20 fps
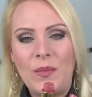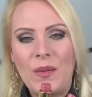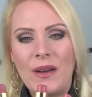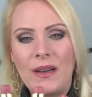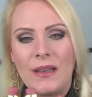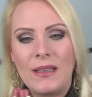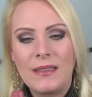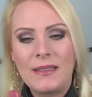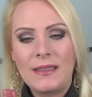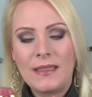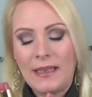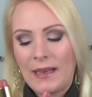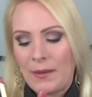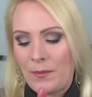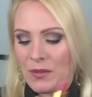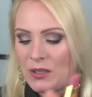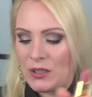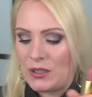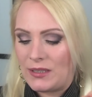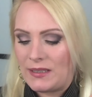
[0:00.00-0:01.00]
But
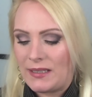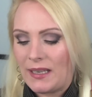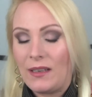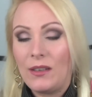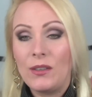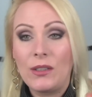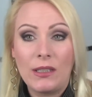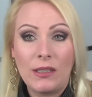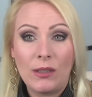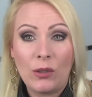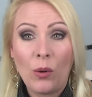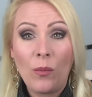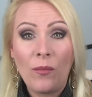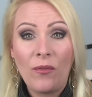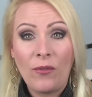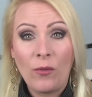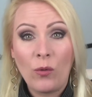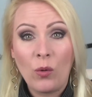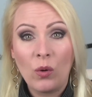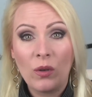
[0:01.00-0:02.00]
let me just tell you the Tom
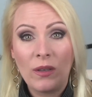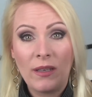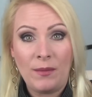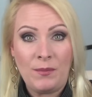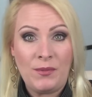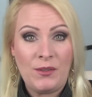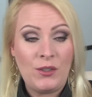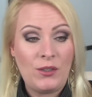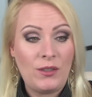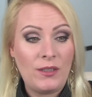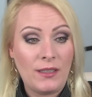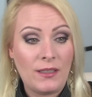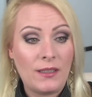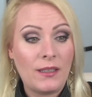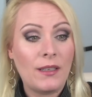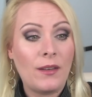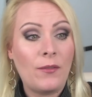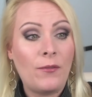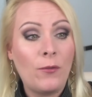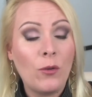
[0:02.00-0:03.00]
Ford
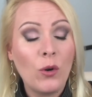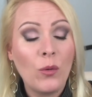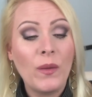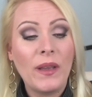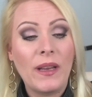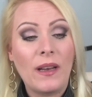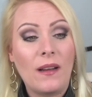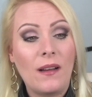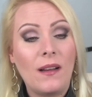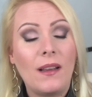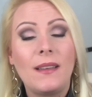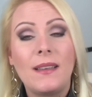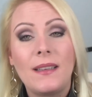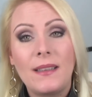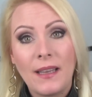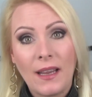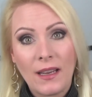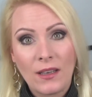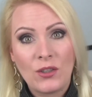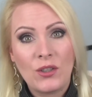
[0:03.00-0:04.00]
lipstick formula and the
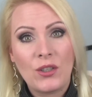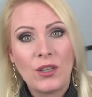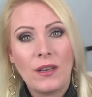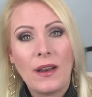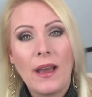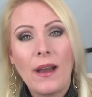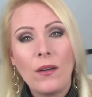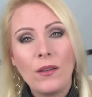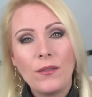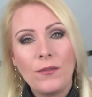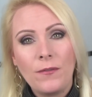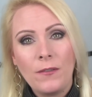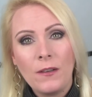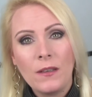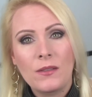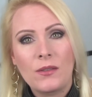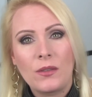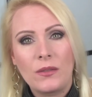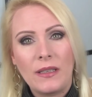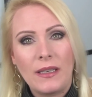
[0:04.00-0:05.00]
texture and how it
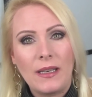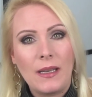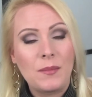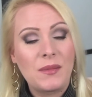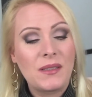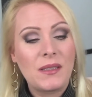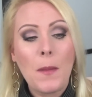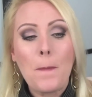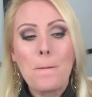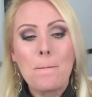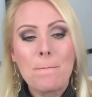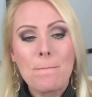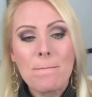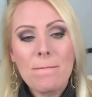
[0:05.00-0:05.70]
feels on the lips